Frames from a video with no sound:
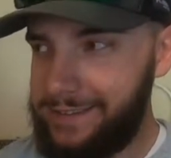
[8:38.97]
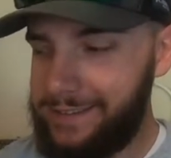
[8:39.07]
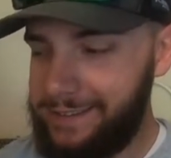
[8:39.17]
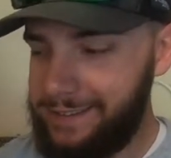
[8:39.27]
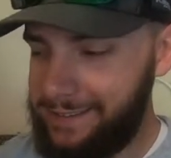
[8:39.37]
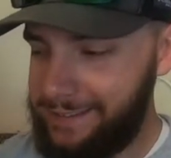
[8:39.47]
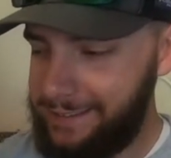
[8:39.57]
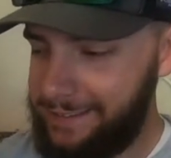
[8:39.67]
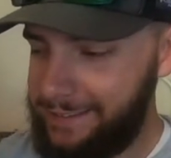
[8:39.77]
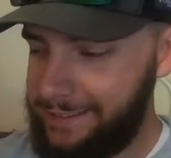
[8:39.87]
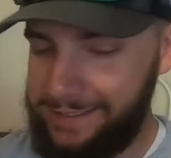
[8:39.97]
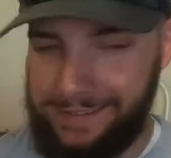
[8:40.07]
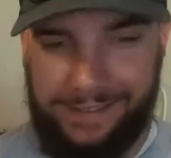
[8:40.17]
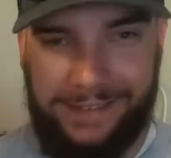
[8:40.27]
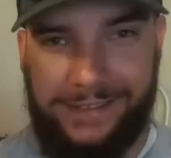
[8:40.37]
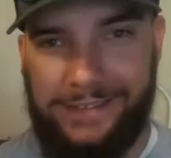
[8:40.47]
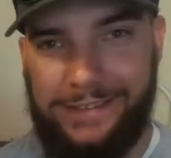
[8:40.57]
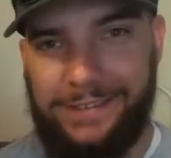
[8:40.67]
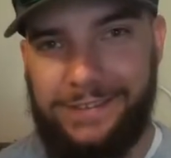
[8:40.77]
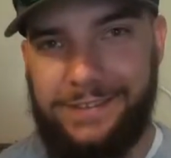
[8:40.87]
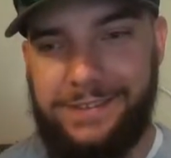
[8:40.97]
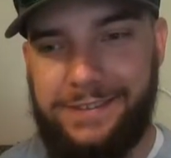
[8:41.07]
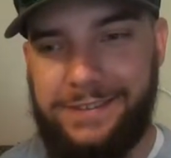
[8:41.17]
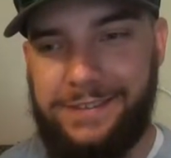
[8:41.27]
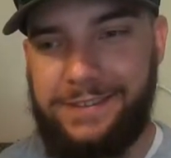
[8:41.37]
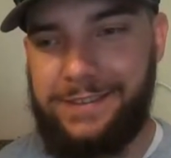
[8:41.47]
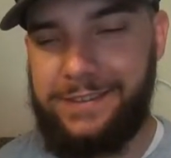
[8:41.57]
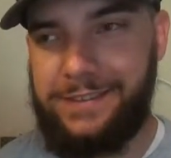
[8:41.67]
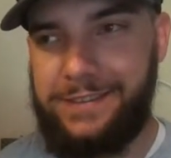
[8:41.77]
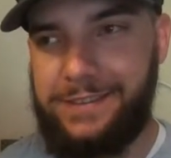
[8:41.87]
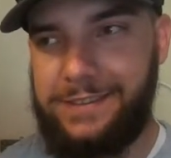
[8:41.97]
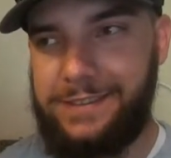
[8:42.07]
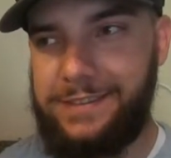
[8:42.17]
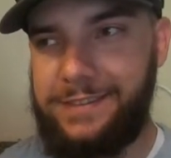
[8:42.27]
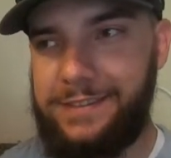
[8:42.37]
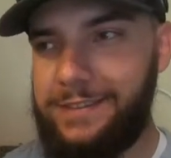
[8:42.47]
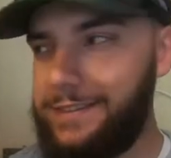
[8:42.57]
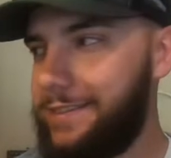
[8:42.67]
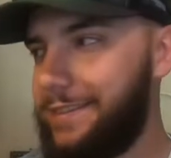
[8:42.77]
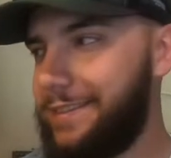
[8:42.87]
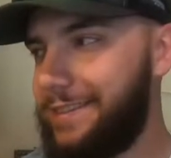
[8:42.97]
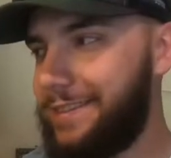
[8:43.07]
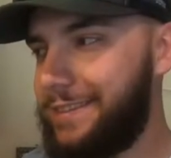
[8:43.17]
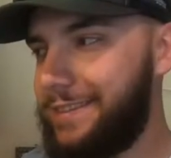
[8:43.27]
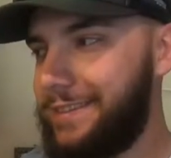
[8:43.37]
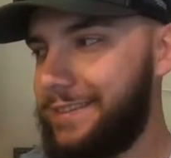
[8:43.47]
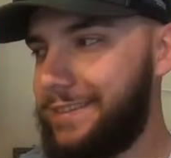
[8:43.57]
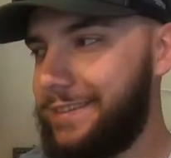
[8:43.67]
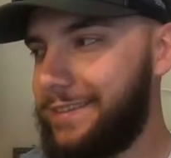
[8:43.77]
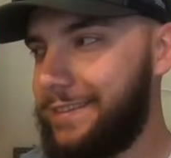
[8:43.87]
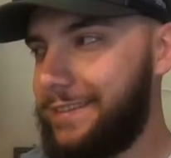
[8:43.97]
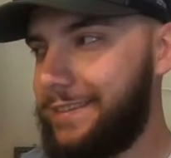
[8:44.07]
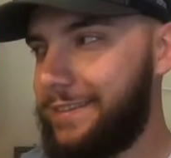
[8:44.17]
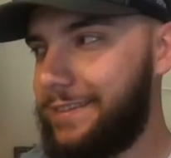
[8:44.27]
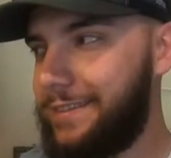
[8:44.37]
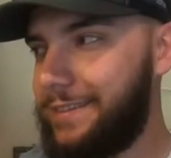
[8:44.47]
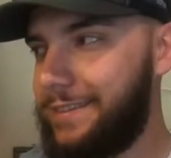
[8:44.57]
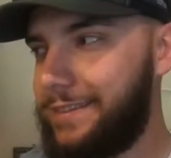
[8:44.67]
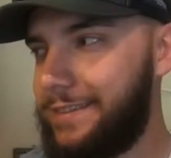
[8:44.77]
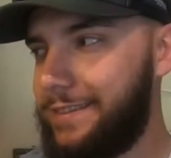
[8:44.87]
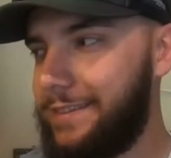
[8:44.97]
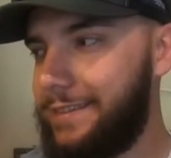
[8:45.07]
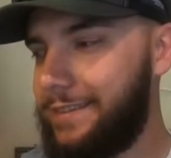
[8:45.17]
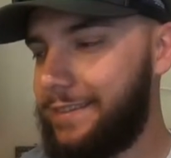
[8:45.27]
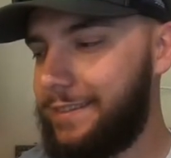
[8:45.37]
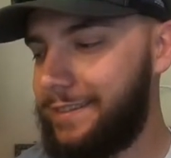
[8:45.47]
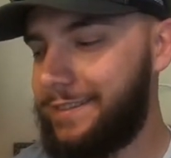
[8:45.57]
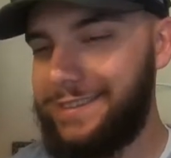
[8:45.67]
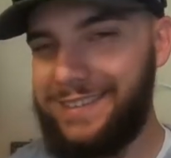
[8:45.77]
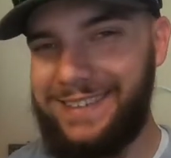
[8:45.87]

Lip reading: (not speaking)